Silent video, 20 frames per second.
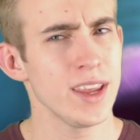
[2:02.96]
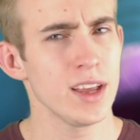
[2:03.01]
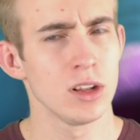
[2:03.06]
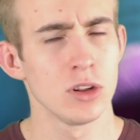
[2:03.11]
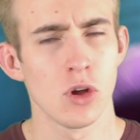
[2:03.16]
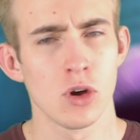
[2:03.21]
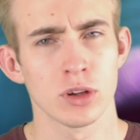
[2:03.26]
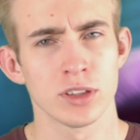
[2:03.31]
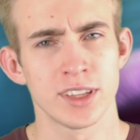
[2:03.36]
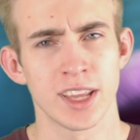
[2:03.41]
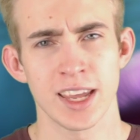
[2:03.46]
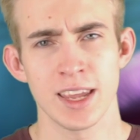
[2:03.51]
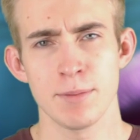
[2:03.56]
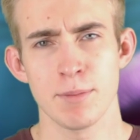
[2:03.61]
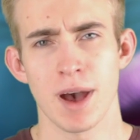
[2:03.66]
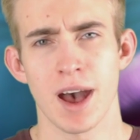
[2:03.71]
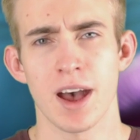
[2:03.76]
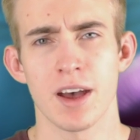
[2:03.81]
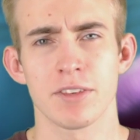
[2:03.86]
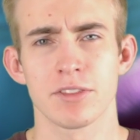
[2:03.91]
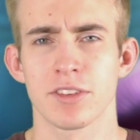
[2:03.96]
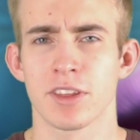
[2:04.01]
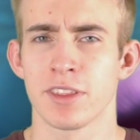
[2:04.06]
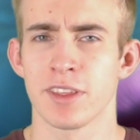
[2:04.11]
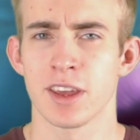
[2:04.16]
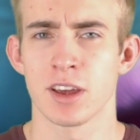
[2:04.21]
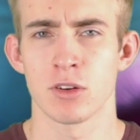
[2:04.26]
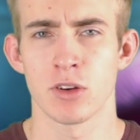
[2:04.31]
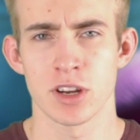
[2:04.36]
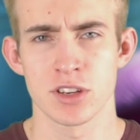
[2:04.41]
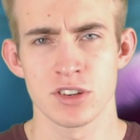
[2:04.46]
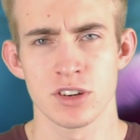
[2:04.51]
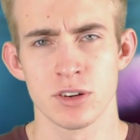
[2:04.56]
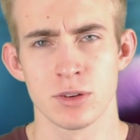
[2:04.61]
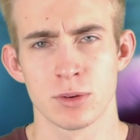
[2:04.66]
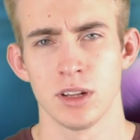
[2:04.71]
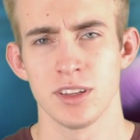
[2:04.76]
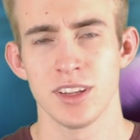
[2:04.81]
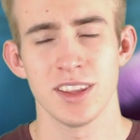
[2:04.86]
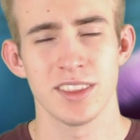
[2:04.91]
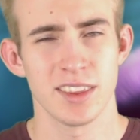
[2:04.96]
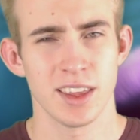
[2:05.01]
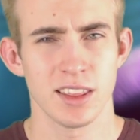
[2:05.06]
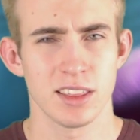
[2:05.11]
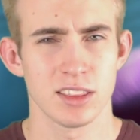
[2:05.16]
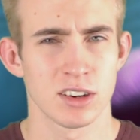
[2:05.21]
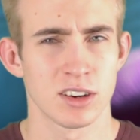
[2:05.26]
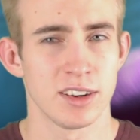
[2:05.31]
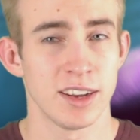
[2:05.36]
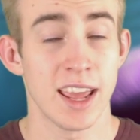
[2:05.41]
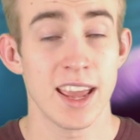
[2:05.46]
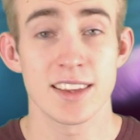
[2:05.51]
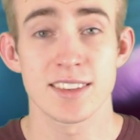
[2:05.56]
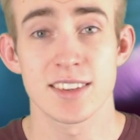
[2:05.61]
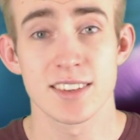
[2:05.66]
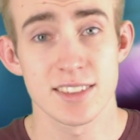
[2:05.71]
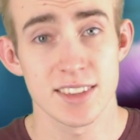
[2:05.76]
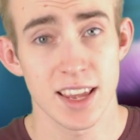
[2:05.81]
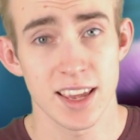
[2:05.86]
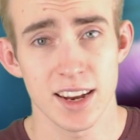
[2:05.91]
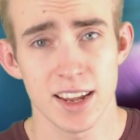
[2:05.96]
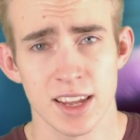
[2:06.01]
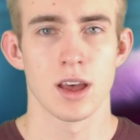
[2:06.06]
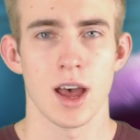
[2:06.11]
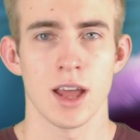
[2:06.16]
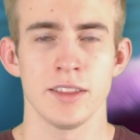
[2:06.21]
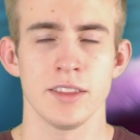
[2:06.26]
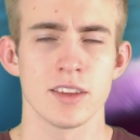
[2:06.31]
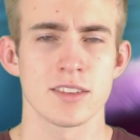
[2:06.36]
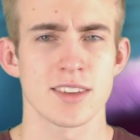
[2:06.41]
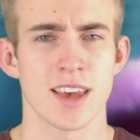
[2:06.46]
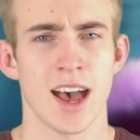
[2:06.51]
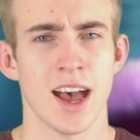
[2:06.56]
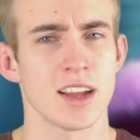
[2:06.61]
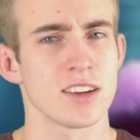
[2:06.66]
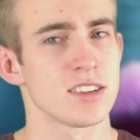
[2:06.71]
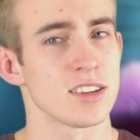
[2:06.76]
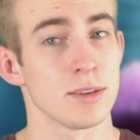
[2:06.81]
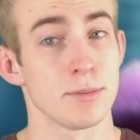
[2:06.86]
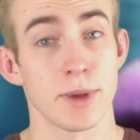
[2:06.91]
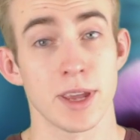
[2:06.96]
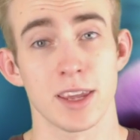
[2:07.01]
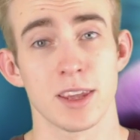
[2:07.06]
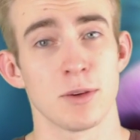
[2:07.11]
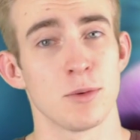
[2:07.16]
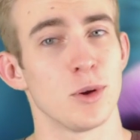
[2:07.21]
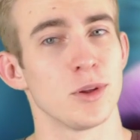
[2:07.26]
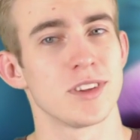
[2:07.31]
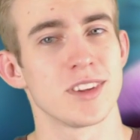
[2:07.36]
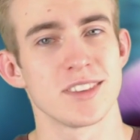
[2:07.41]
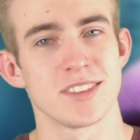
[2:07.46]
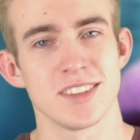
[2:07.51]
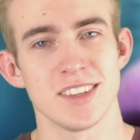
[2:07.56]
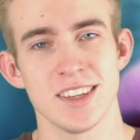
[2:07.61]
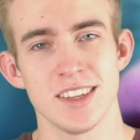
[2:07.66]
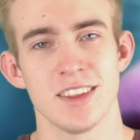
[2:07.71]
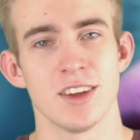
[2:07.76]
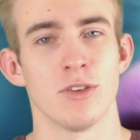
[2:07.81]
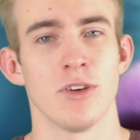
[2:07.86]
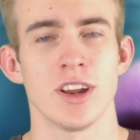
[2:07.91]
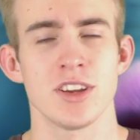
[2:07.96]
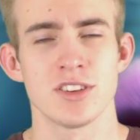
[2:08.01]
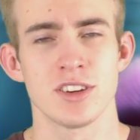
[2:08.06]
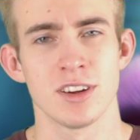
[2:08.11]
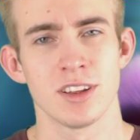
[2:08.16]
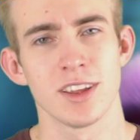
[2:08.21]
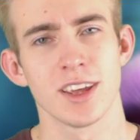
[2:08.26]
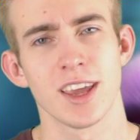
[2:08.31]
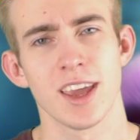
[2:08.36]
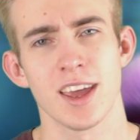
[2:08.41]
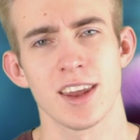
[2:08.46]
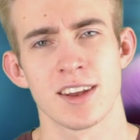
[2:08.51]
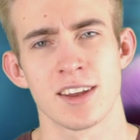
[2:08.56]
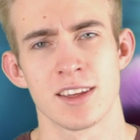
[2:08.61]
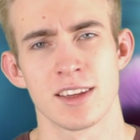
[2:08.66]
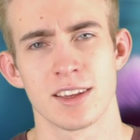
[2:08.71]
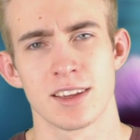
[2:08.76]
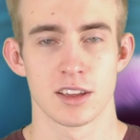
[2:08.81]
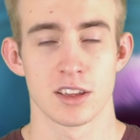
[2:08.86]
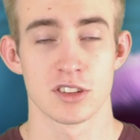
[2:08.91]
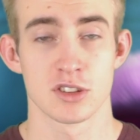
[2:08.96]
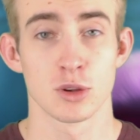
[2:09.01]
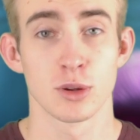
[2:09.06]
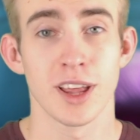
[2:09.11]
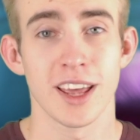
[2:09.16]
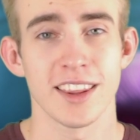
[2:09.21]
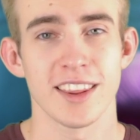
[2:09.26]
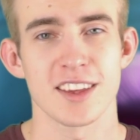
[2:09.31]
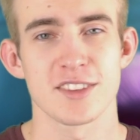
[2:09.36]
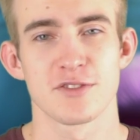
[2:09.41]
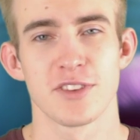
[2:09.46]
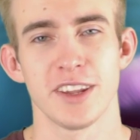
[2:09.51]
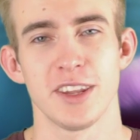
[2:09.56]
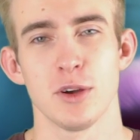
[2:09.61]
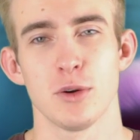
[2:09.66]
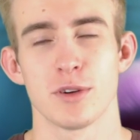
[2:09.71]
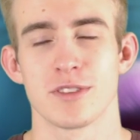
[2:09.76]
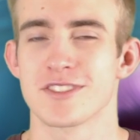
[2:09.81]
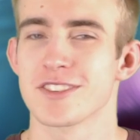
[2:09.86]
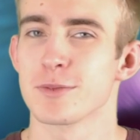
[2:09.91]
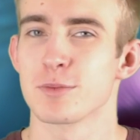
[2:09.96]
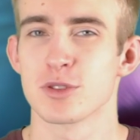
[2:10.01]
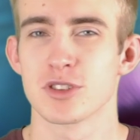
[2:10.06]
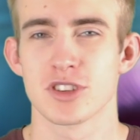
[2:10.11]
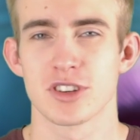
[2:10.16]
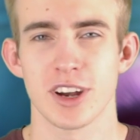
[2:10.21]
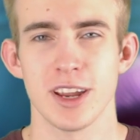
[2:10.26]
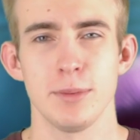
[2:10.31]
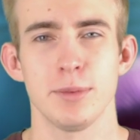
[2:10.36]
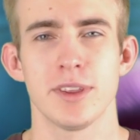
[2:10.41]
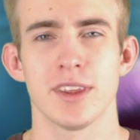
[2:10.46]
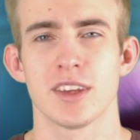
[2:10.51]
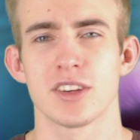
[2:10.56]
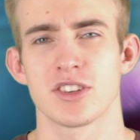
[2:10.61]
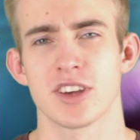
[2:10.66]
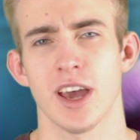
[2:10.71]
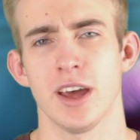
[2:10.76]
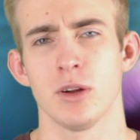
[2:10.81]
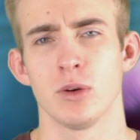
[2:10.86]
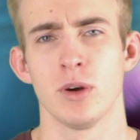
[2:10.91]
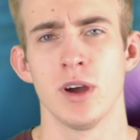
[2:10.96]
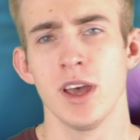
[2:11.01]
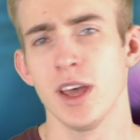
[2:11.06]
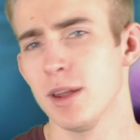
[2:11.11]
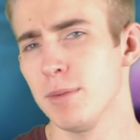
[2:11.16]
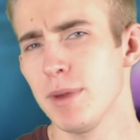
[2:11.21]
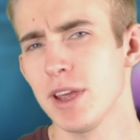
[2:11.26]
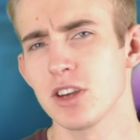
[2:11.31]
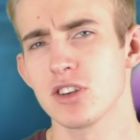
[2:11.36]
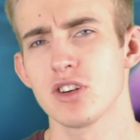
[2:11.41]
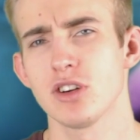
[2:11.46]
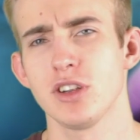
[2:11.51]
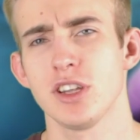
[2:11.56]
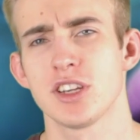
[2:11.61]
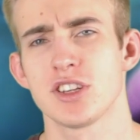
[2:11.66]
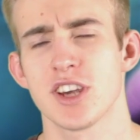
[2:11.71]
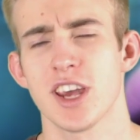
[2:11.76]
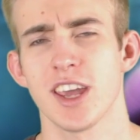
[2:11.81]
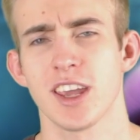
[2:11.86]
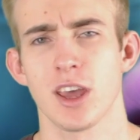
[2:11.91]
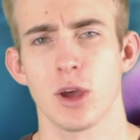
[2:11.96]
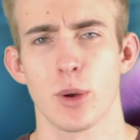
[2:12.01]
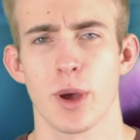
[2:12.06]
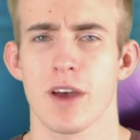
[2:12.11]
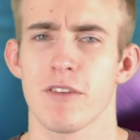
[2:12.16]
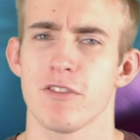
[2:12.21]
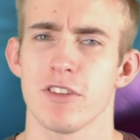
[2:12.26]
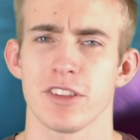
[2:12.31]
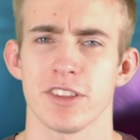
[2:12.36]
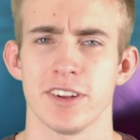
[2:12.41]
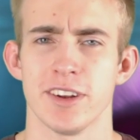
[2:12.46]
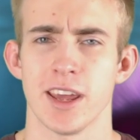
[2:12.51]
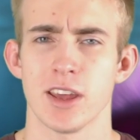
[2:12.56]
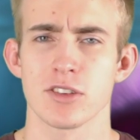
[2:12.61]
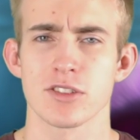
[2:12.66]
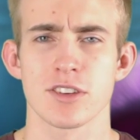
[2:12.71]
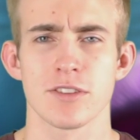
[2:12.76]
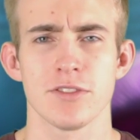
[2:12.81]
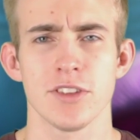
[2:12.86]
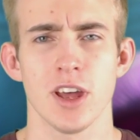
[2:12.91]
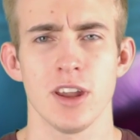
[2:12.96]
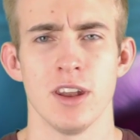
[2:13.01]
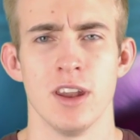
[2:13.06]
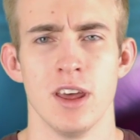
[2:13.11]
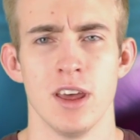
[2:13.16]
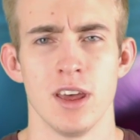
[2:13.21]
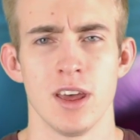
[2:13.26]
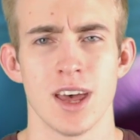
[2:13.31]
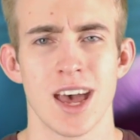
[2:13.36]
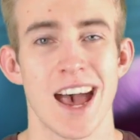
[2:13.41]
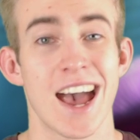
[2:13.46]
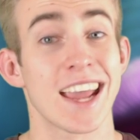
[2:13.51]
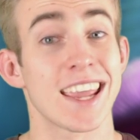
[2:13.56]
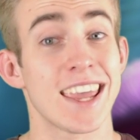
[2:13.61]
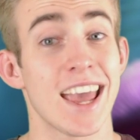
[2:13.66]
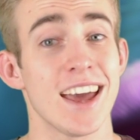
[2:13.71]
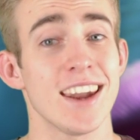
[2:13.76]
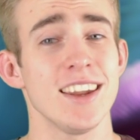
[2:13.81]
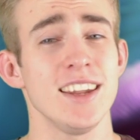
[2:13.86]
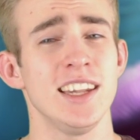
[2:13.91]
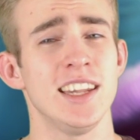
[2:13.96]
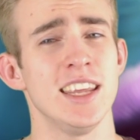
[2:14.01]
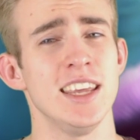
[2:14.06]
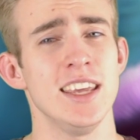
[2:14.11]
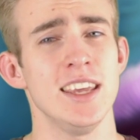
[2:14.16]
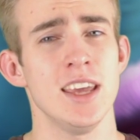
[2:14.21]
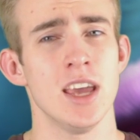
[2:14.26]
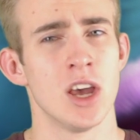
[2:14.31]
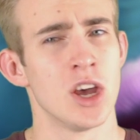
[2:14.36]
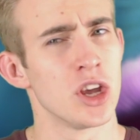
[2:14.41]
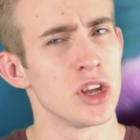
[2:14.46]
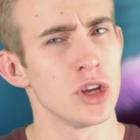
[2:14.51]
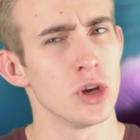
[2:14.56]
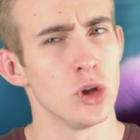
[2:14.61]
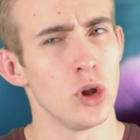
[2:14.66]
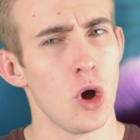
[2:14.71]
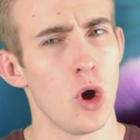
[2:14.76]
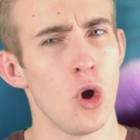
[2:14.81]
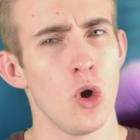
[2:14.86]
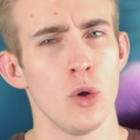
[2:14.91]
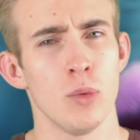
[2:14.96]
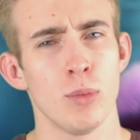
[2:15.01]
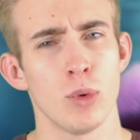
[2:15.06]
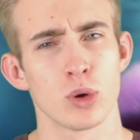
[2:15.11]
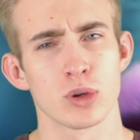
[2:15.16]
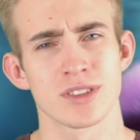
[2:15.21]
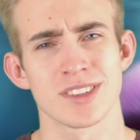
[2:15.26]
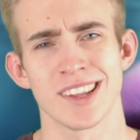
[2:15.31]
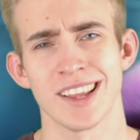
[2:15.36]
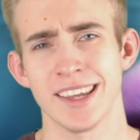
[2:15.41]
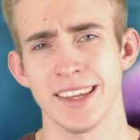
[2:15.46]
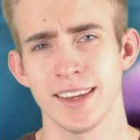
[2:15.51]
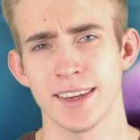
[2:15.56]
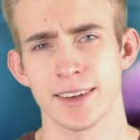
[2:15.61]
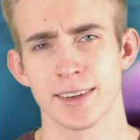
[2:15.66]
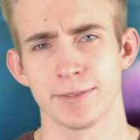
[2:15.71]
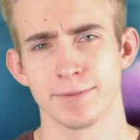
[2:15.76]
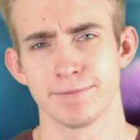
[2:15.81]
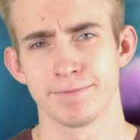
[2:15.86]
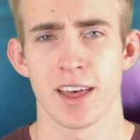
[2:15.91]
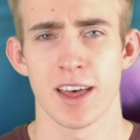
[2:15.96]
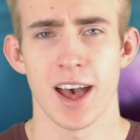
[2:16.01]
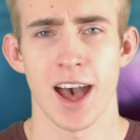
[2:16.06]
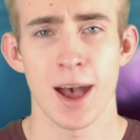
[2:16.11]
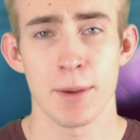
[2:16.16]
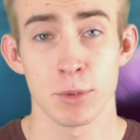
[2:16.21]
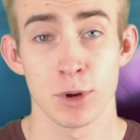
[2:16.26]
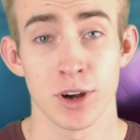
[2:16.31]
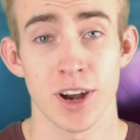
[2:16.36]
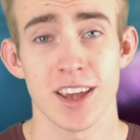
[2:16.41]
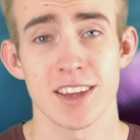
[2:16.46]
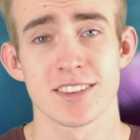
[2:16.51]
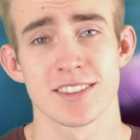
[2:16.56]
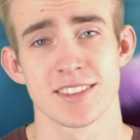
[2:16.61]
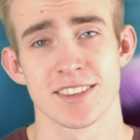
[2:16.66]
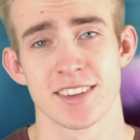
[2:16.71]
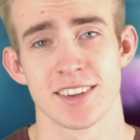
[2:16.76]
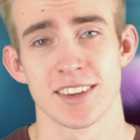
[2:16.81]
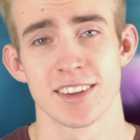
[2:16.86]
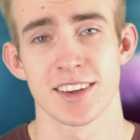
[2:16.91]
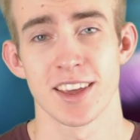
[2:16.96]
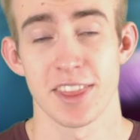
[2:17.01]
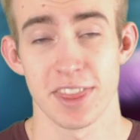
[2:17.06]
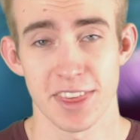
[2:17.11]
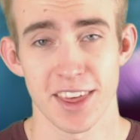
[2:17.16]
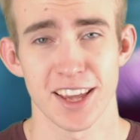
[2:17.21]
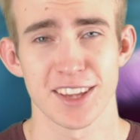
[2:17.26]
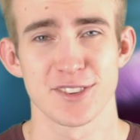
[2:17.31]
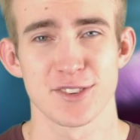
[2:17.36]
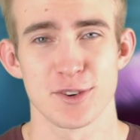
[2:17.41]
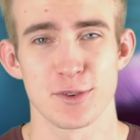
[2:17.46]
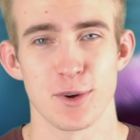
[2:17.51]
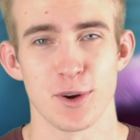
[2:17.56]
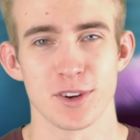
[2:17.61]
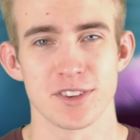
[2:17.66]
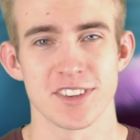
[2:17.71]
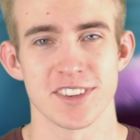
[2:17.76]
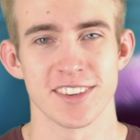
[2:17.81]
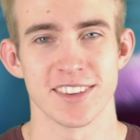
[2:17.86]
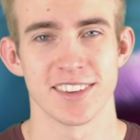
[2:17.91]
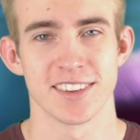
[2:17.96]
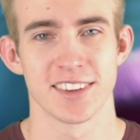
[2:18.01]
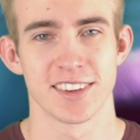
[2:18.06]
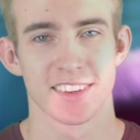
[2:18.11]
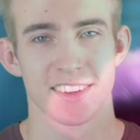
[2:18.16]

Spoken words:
a long time after the original? Do you think they're necessary? And does it actually make you want to see the original again? So like this video and subscribe to the channel, and make sure you check out everything else I've done. I guarantee you'll almost like it. I'm Chris, and thanks for watching.